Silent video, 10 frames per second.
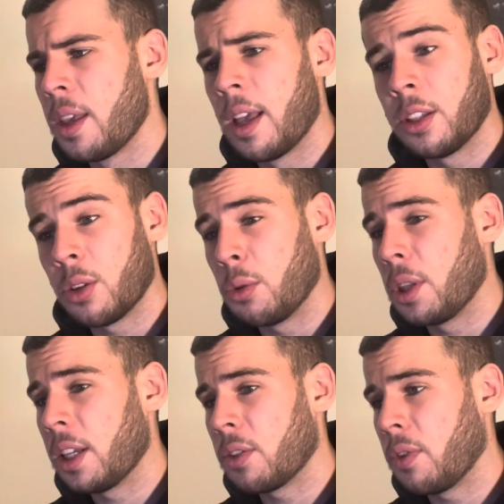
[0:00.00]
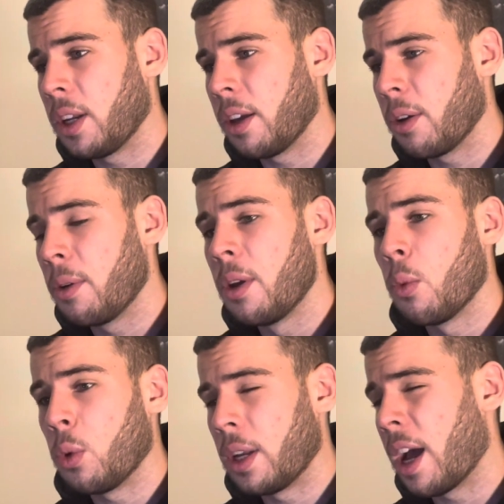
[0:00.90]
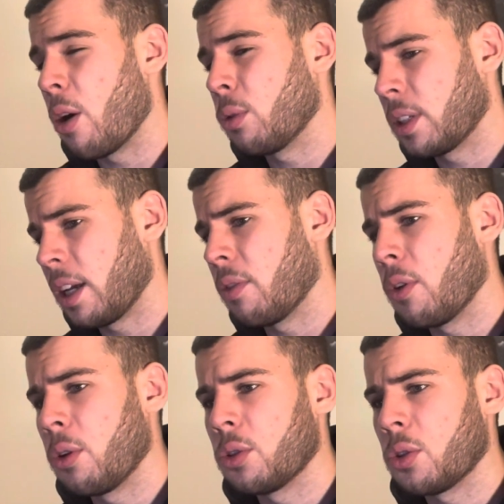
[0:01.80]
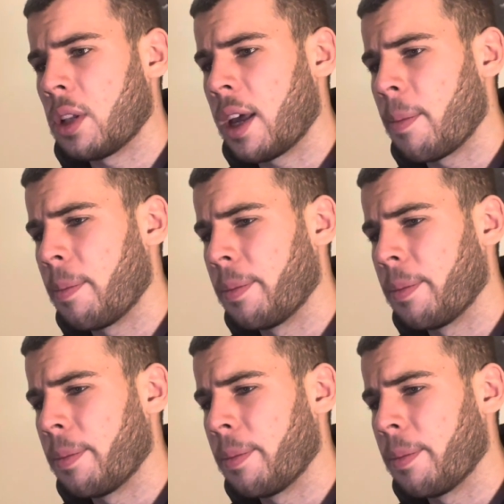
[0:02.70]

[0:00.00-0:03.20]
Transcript: And so this video will now take a focus on that.